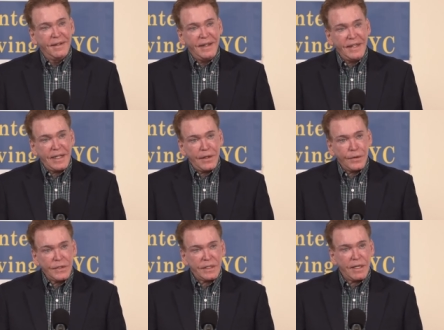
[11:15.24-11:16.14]
And that
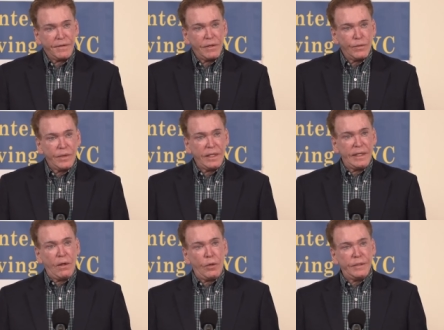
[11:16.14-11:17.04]
other stuff can
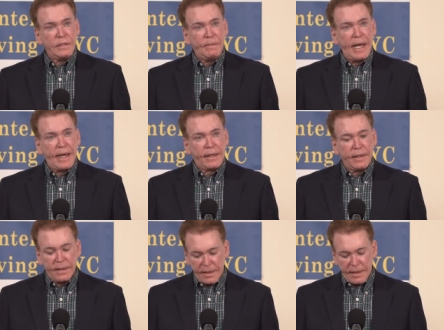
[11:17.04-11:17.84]
really hold us back.